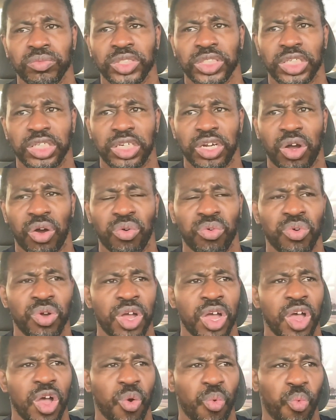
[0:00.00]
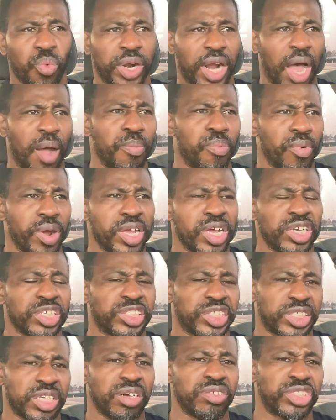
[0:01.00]
You know, when I bring a
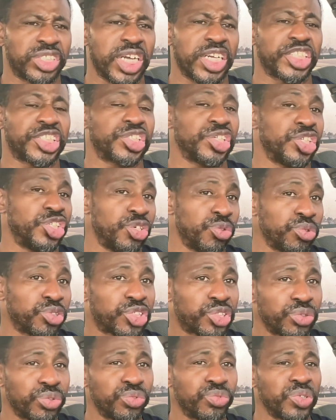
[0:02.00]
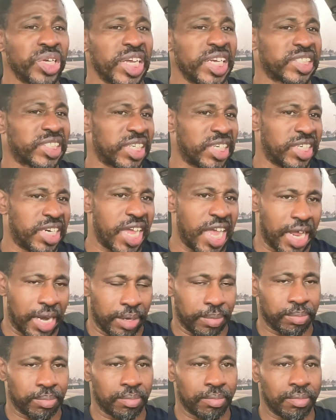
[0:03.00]
subject to YouTube, it's to dead
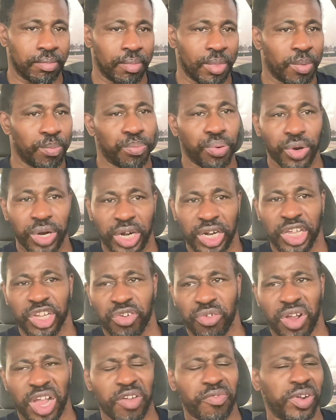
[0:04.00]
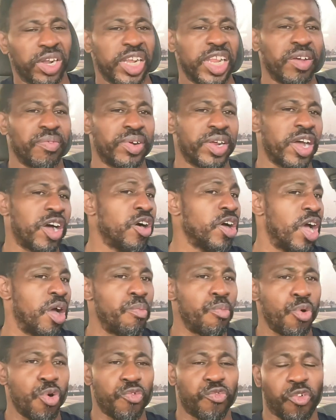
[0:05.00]
it. Put it in the grave and leave it there
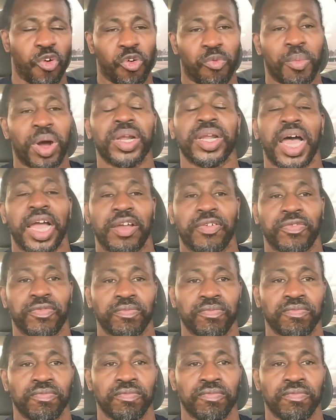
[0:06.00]
and move forward my life.